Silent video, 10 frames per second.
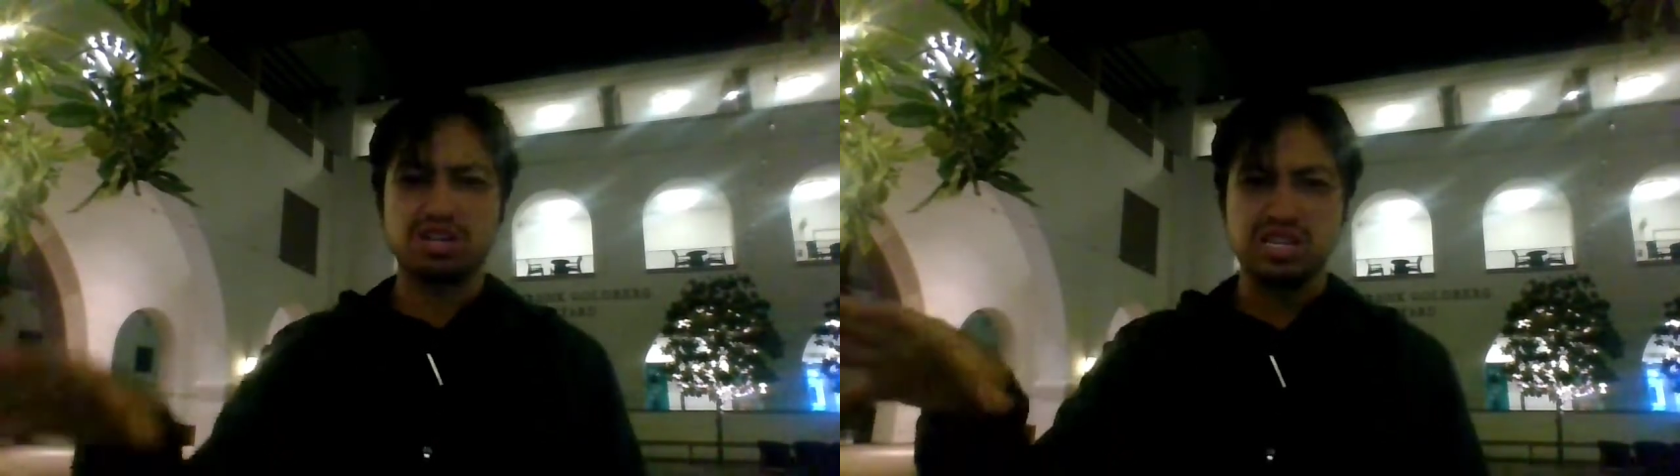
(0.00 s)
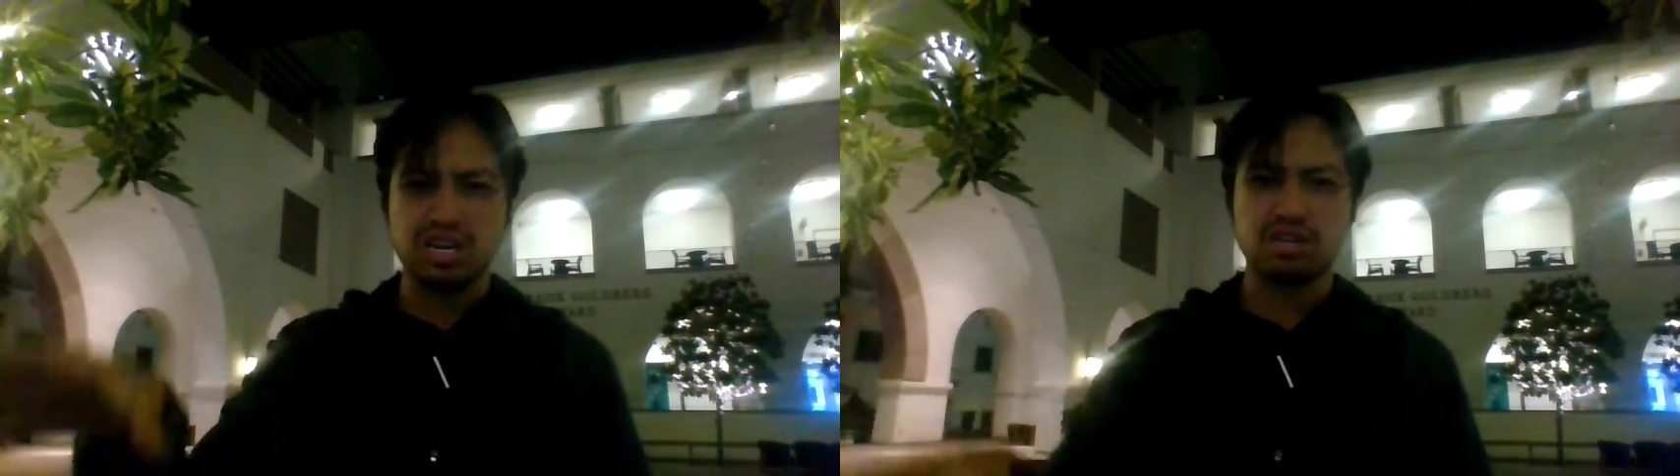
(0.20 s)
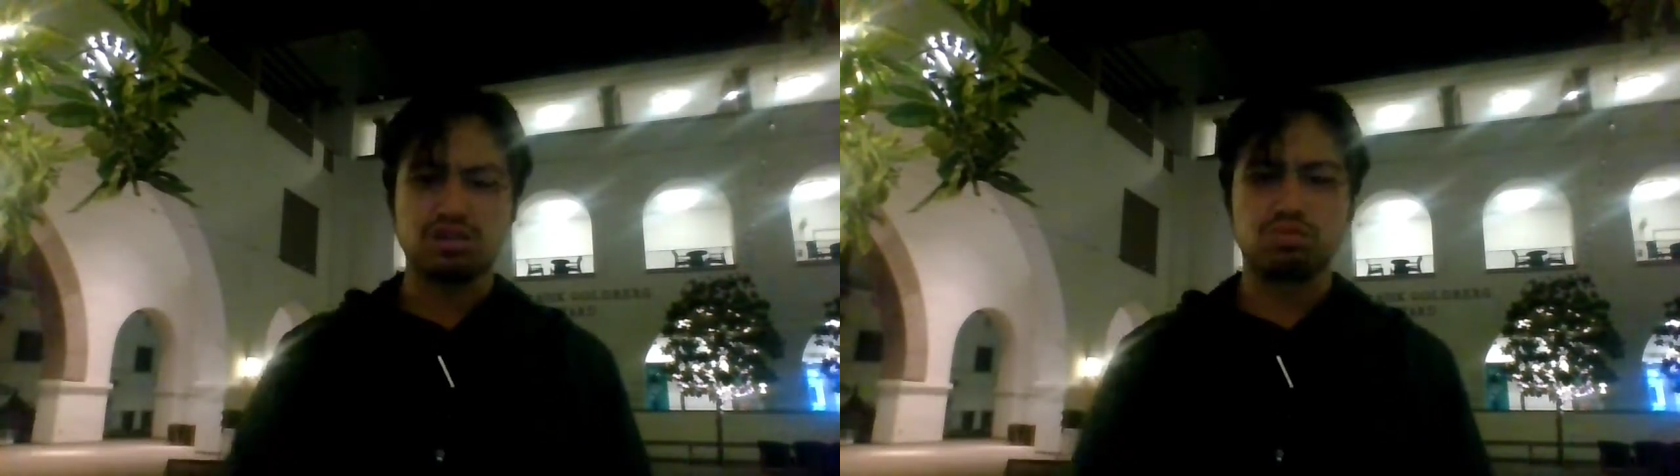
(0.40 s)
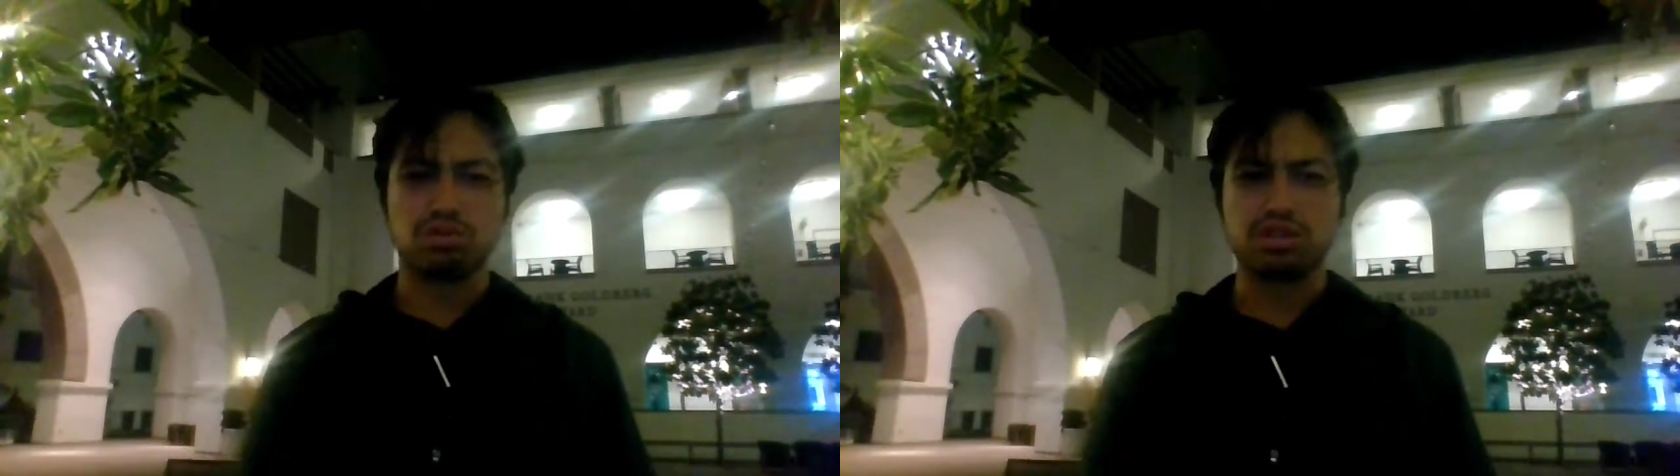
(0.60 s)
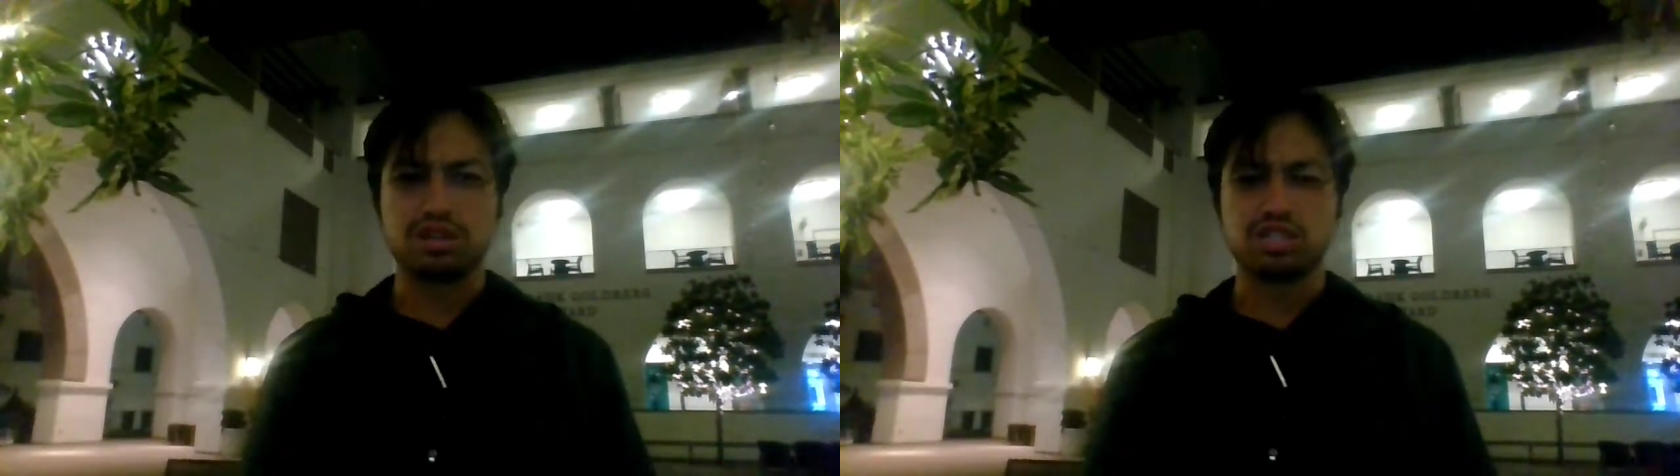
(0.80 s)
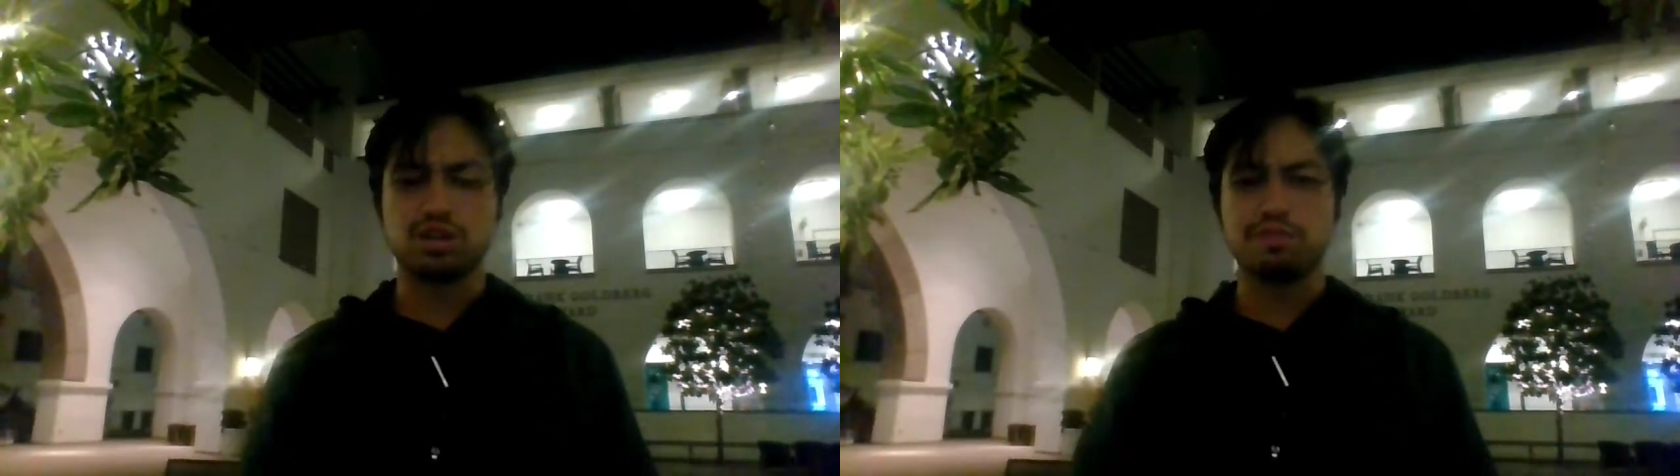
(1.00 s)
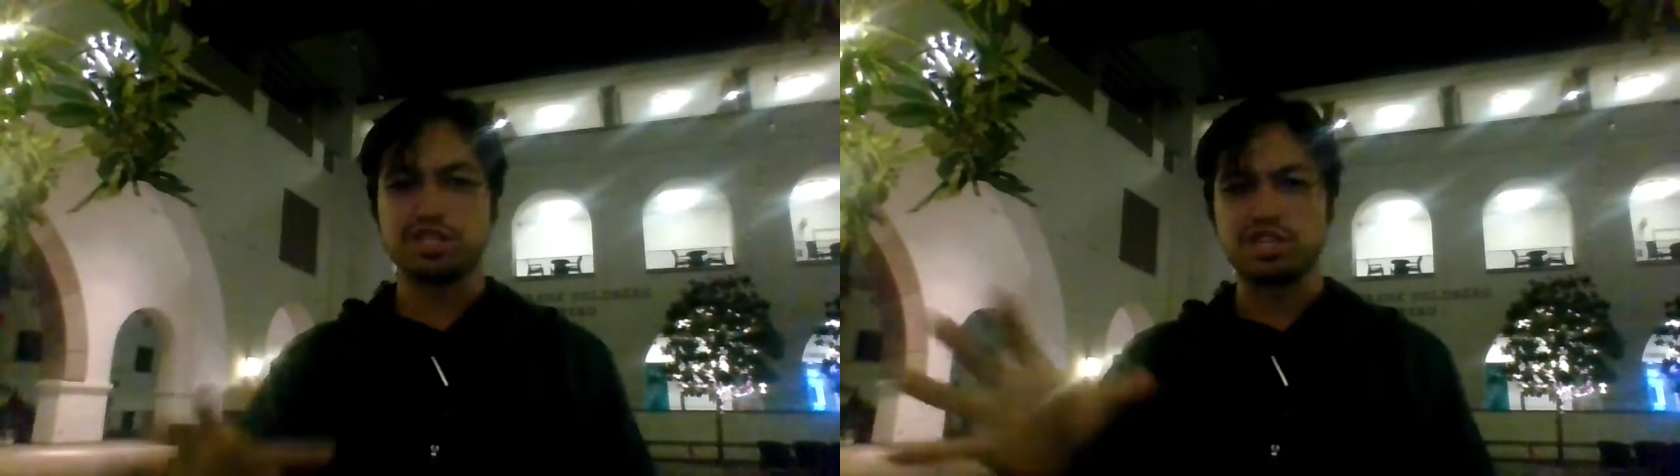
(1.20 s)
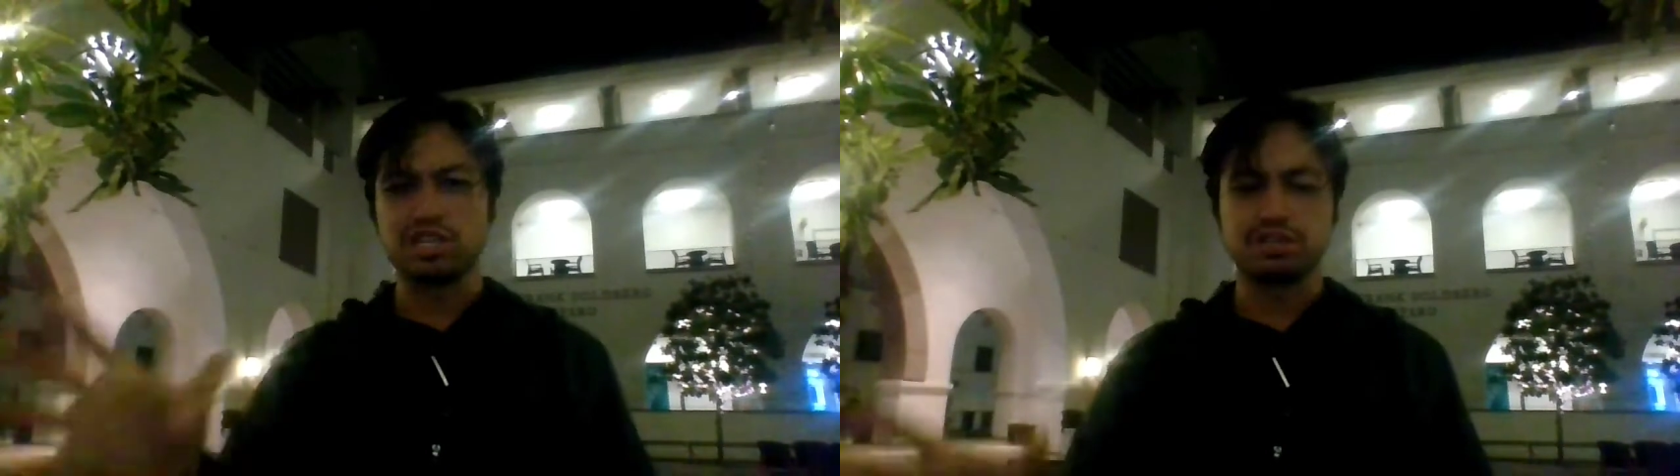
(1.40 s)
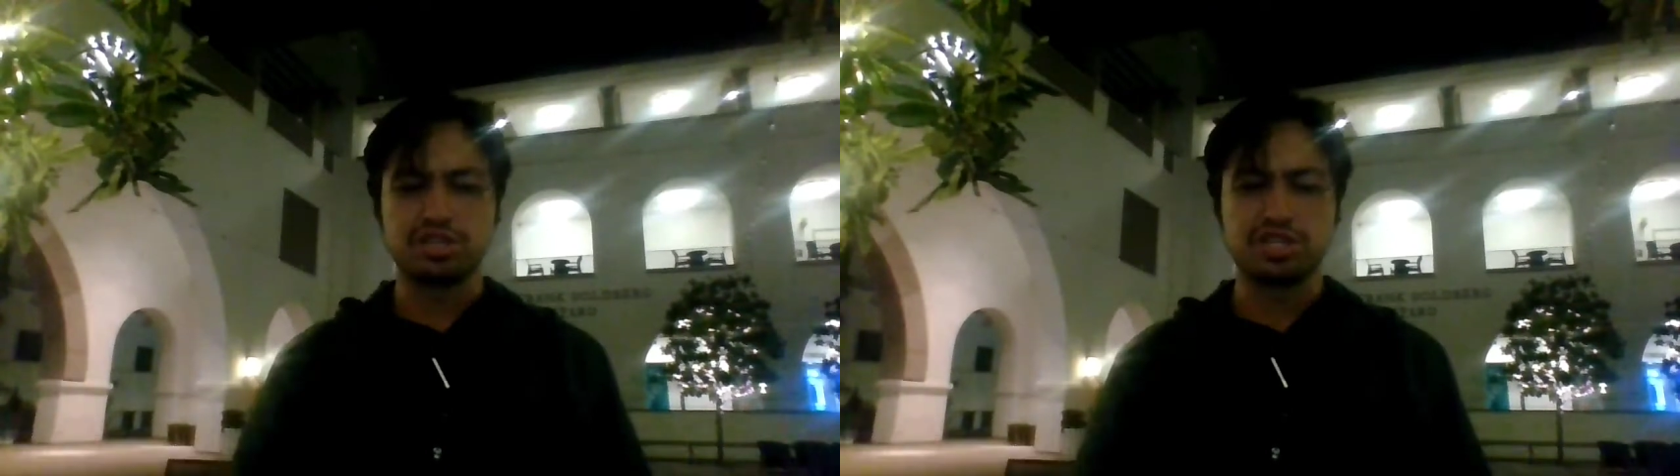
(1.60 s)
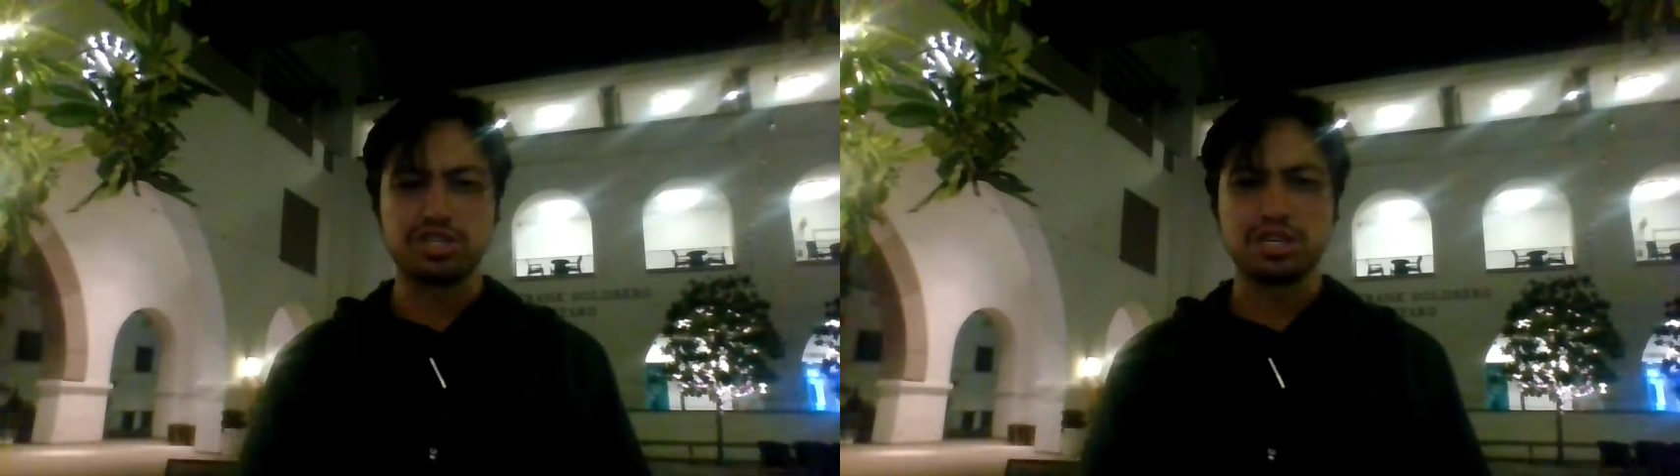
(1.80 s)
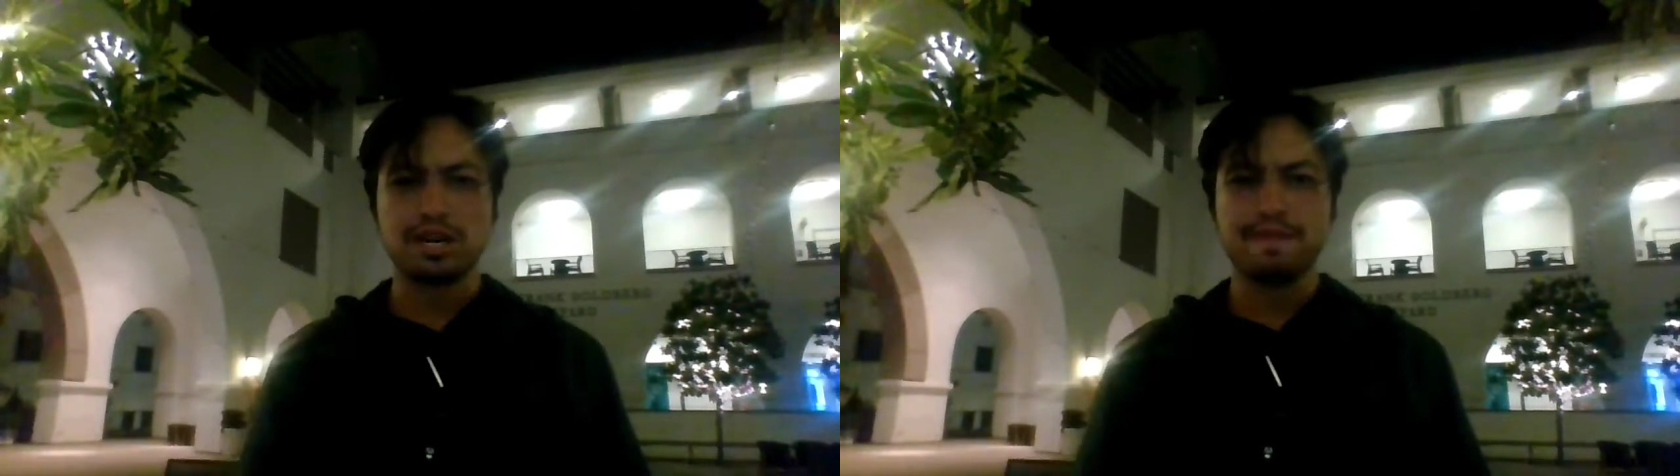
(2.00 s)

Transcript: You've got Mount Diablo a reference,